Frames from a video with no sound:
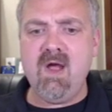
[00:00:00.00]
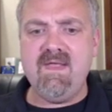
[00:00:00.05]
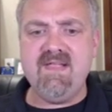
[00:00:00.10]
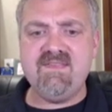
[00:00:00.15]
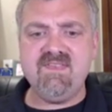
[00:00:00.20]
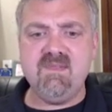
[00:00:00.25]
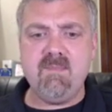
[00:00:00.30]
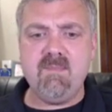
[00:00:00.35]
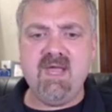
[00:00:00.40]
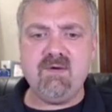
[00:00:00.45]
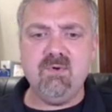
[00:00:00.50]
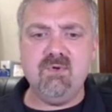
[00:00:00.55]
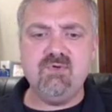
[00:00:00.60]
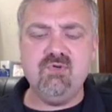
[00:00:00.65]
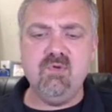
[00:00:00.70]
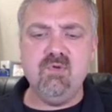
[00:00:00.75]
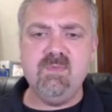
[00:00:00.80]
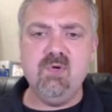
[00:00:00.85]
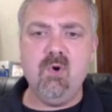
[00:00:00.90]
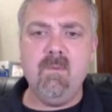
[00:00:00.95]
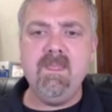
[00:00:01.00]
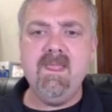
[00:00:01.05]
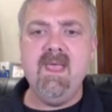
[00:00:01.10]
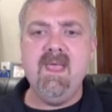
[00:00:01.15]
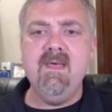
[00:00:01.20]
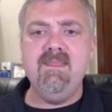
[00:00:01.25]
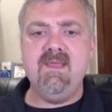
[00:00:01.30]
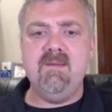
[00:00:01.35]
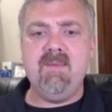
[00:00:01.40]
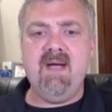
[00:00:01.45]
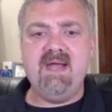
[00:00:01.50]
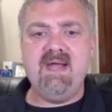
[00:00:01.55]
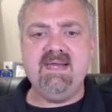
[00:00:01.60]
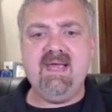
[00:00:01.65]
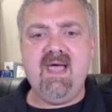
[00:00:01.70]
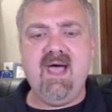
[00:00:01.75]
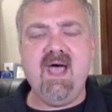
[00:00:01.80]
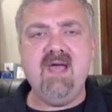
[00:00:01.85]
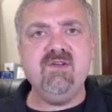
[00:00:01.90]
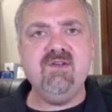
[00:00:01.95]
All right, that's the microtubule. The
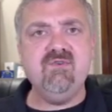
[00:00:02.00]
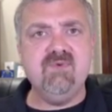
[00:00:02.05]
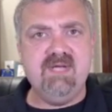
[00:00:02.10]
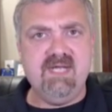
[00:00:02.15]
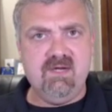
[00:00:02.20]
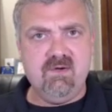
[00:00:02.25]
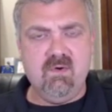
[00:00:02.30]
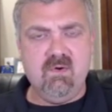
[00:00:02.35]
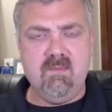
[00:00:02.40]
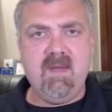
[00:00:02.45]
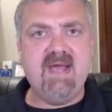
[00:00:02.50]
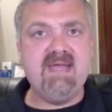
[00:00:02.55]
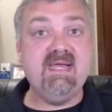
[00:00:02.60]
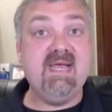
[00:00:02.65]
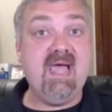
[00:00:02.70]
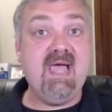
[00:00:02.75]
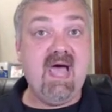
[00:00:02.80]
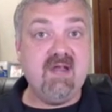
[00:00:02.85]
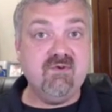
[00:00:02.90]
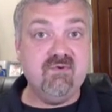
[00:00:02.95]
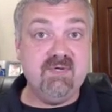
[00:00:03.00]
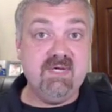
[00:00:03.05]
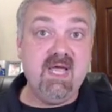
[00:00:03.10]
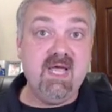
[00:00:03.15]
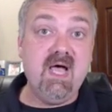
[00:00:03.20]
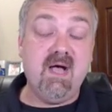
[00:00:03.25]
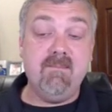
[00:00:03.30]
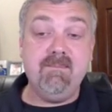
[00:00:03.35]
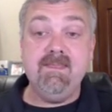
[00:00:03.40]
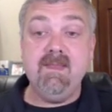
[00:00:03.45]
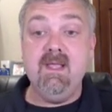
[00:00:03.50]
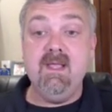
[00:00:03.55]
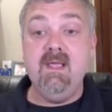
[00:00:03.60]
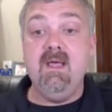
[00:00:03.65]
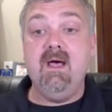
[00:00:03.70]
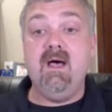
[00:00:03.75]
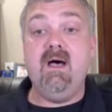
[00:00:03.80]
mitochondrion or mitochondria,